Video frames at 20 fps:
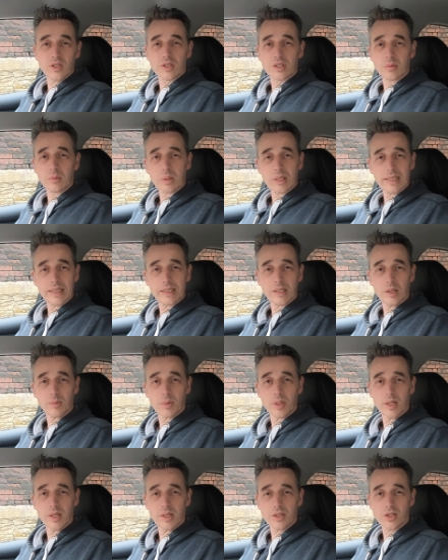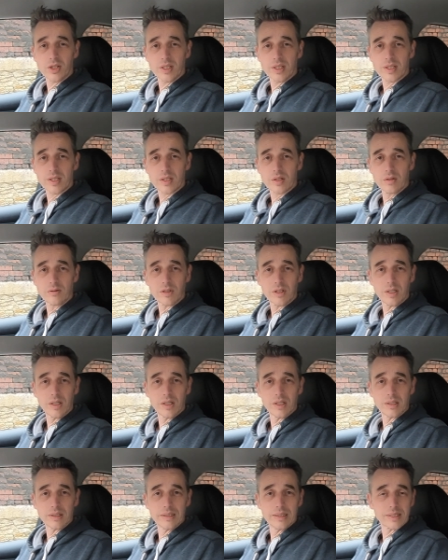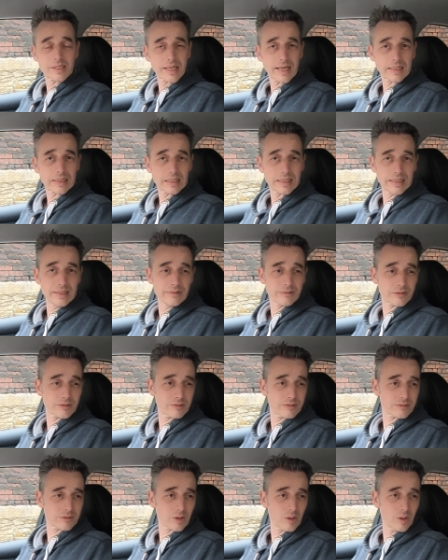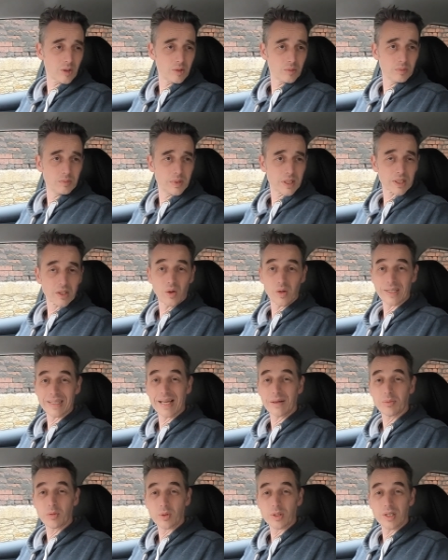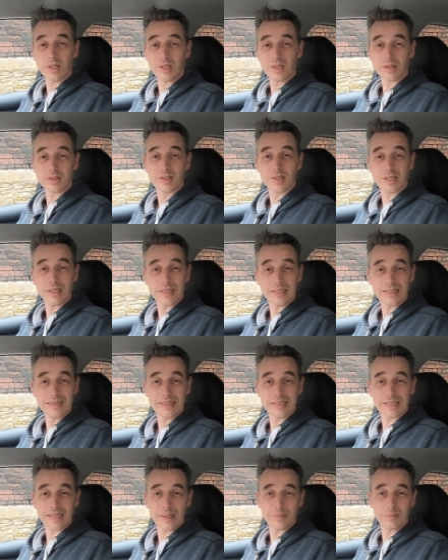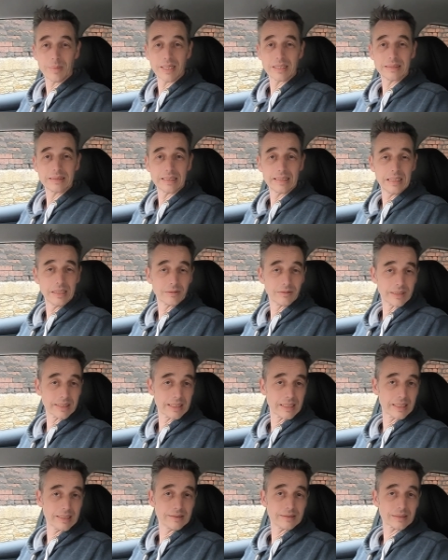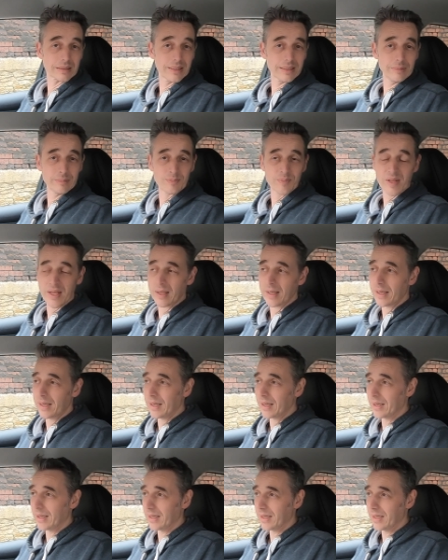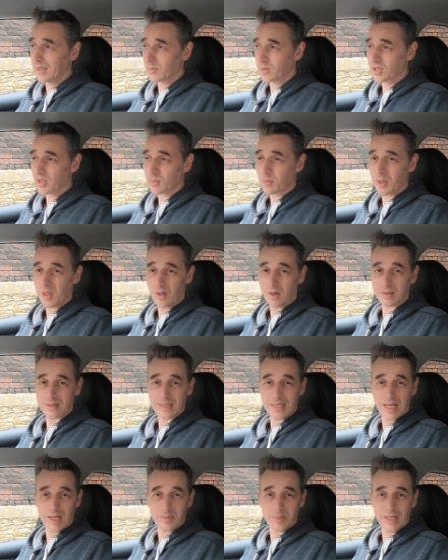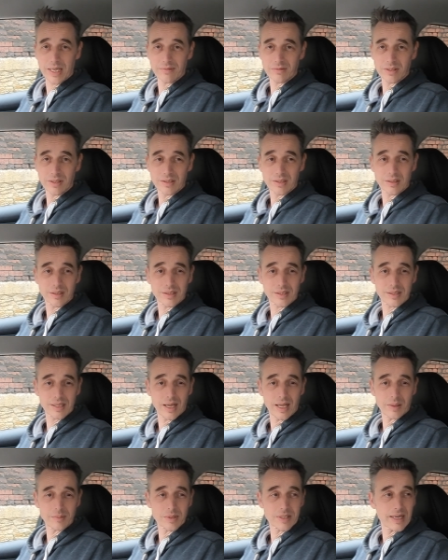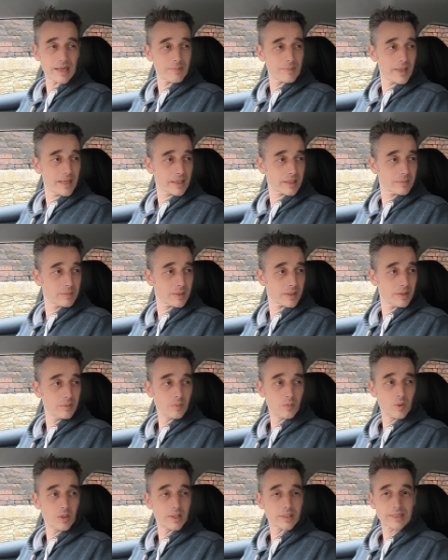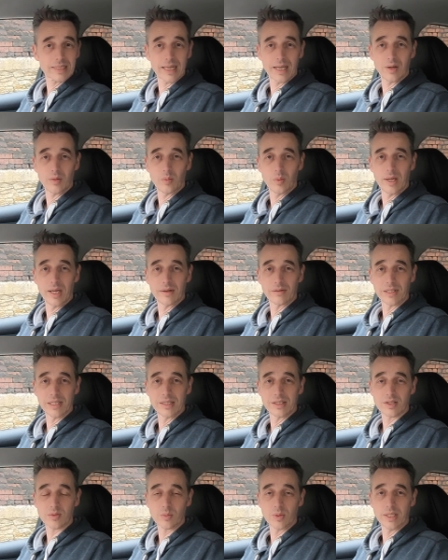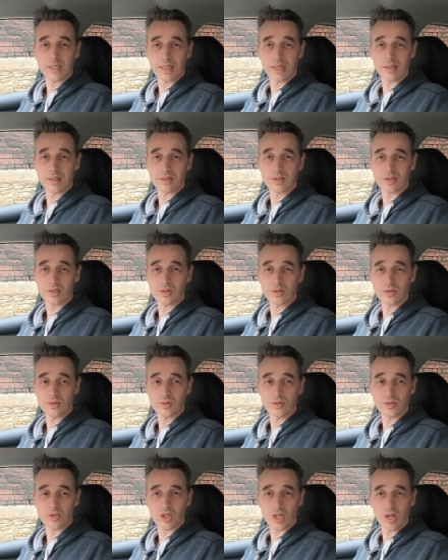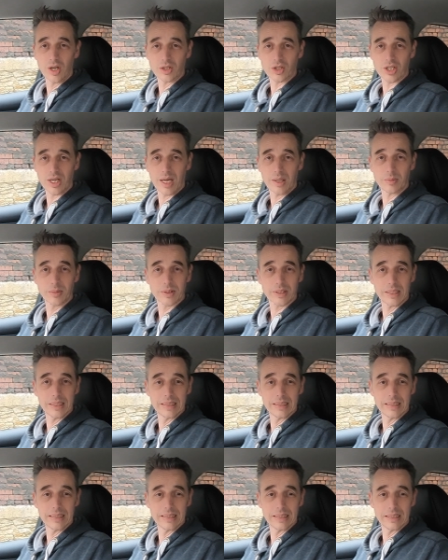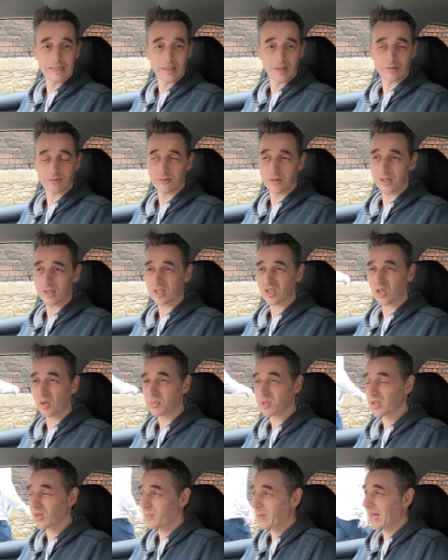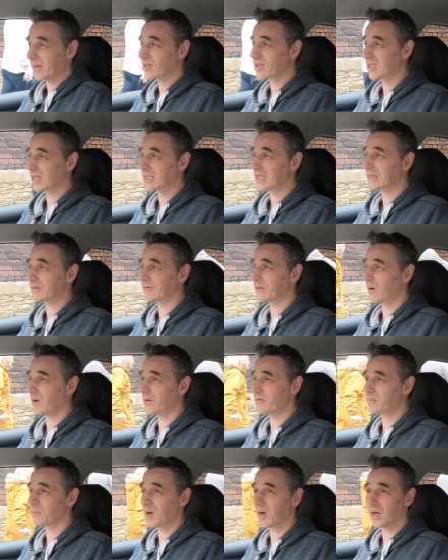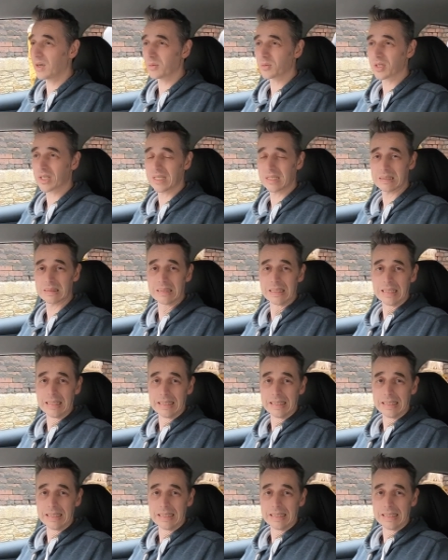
just completed our purchase of our Nissan Leaf from Colin Appleyard's Nissan main dealer in Keighley. We're just parked up, having set up Zap Map and worked out where it is we're going to charge up our first stop, so about 65 miles in.